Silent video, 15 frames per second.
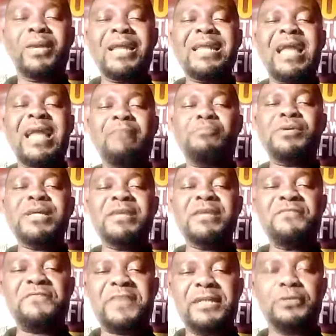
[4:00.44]
they are
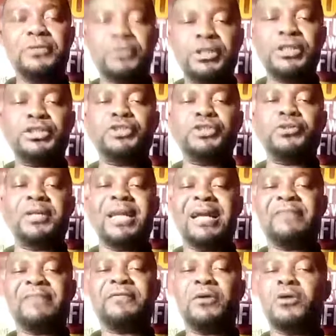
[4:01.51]
bringing value into your life